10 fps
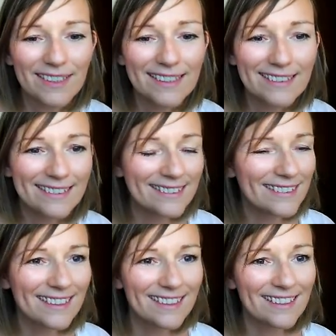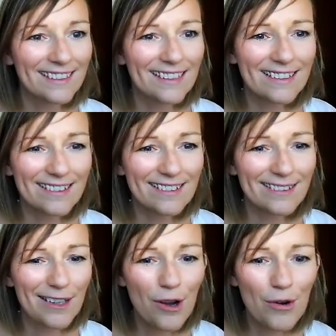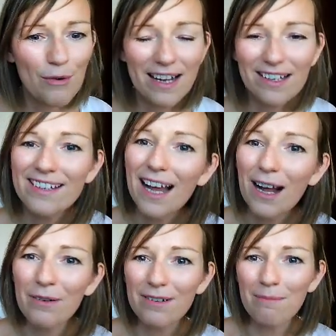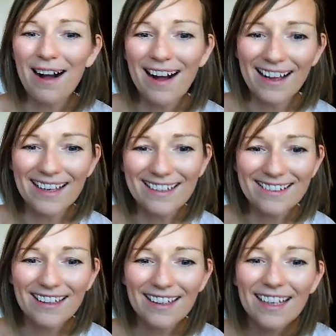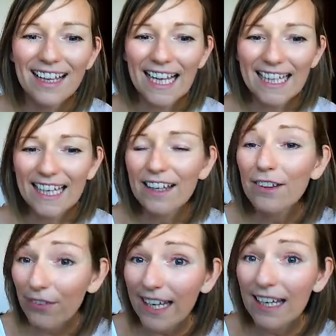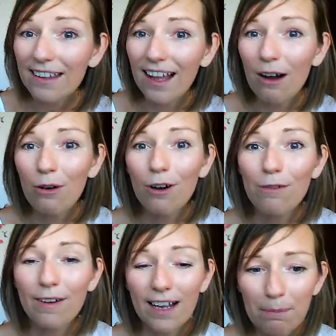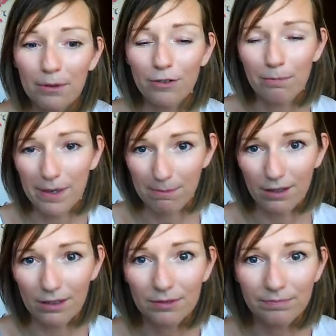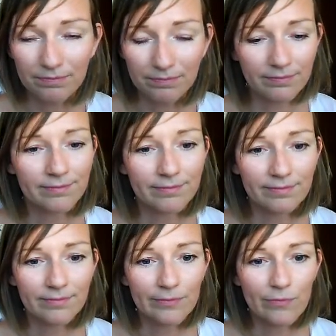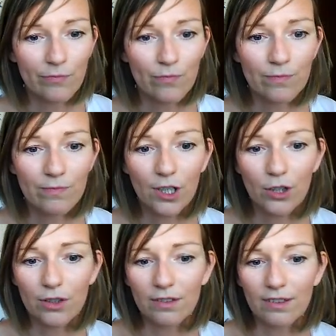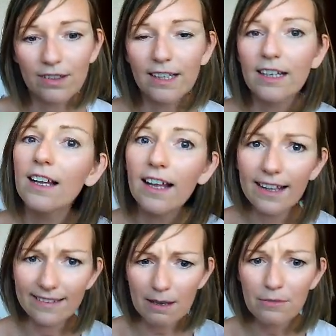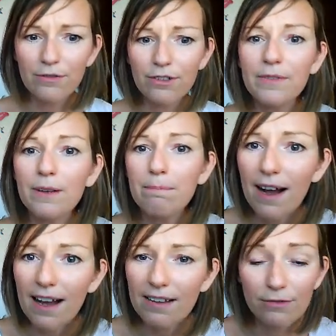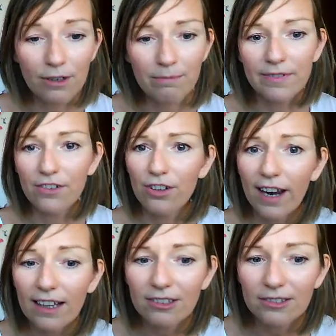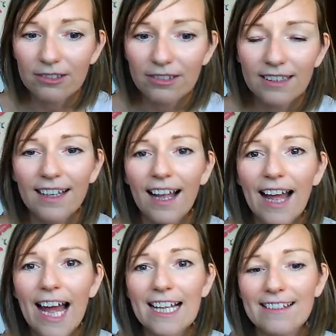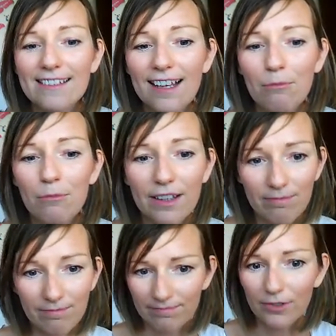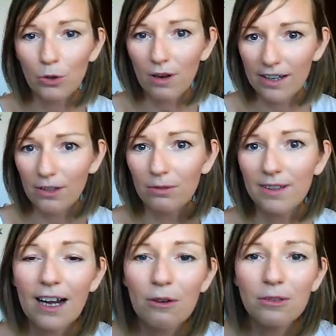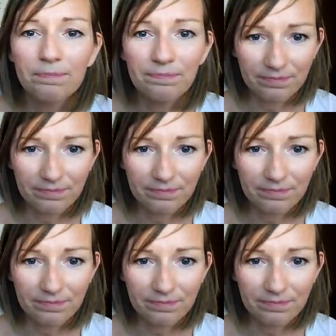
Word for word: It's it's so much in our minds. And I can think now of a couple of people mm, someone from the past, from the childhood and someone who I know now